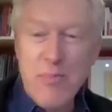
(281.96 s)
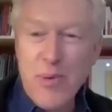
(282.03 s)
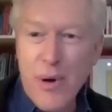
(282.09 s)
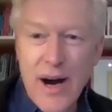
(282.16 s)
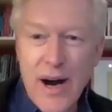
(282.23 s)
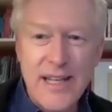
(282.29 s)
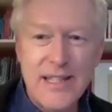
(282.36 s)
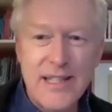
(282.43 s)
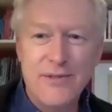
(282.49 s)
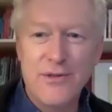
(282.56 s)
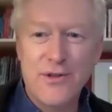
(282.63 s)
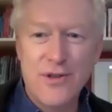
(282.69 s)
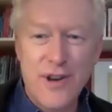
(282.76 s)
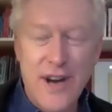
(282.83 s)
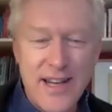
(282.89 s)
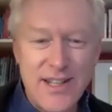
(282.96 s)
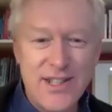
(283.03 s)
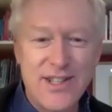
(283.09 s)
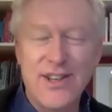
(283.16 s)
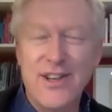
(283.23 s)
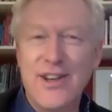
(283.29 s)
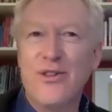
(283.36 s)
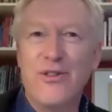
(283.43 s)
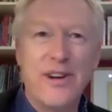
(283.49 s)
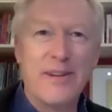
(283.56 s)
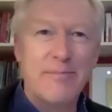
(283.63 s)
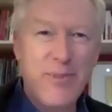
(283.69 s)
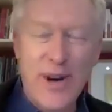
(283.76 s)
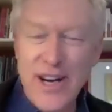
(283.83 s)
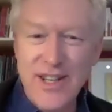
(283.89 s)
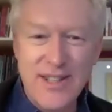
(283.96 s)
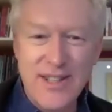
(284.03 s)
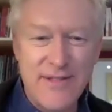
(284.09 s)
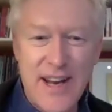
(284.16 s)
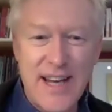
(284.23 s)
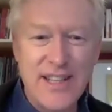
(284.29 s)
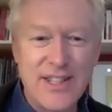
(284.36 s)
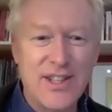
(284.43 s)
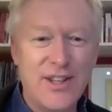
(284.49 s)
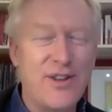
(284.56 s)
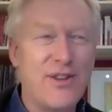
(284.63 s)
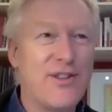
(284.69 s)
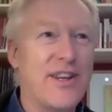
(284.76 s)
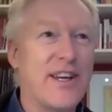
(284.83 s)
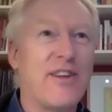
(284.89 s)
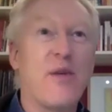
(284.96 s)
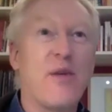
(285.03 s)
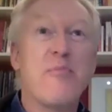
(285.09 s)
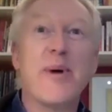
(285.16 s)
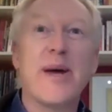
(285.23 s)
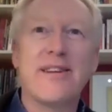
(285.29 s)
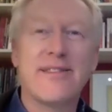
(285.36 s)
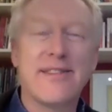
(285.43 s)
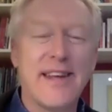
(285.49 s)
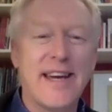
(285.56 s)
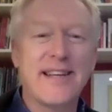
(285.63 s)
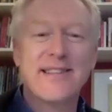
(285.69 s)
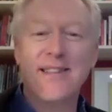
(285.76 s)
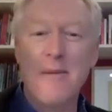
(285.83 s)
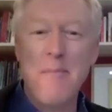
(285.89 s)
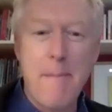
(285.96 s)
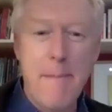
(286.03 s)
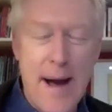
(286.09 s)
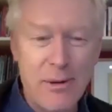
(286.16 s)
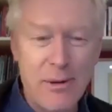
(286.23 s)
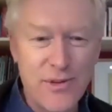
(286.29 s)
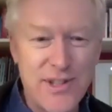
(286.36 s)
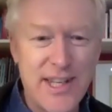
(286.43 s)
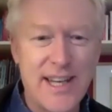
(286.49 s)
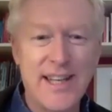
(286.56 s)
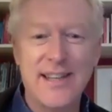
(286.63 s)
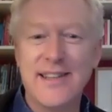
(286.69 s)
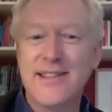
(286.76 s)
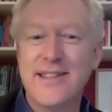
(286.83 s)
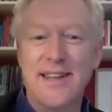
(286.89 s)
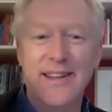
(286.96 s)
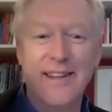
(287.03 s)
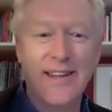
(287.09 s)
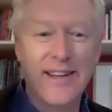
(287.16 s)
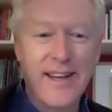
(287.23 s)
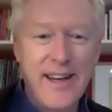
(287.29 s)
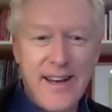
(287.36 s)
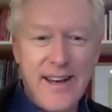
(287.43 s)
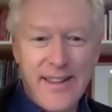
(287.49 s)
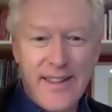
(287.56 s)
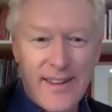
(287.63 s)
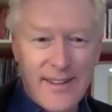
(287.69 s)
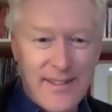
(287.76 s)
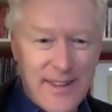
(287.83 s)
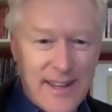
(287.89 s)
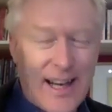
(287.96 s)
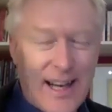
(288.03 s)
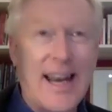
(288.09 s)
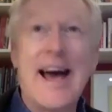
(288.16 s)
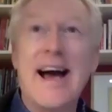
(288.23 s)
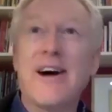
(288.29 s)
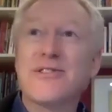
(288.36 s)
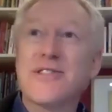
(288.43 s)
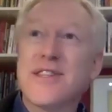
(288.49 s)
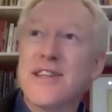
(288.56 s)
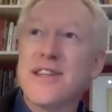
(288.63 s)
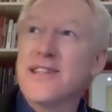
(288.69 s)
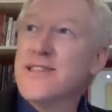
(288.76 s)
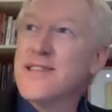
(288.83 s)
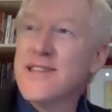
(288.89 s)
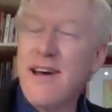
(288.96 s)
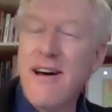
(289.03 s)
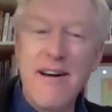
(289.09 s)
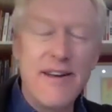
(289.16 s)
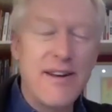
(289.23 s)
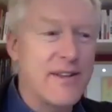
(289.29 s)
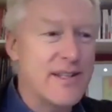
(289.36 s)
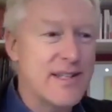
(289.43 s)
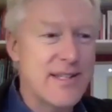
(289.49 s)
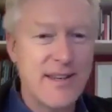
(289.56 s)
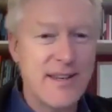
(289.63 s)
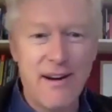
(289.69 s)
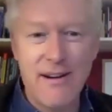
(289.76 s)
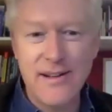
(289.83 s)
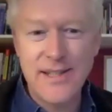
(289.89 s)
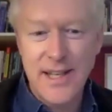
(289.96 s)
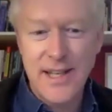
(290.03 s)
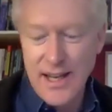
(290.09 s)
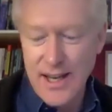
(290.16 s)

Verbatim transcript: praise of creation or in praise of nature, you think of the big things, the mountains and the the, the clouds and the sun and the stars.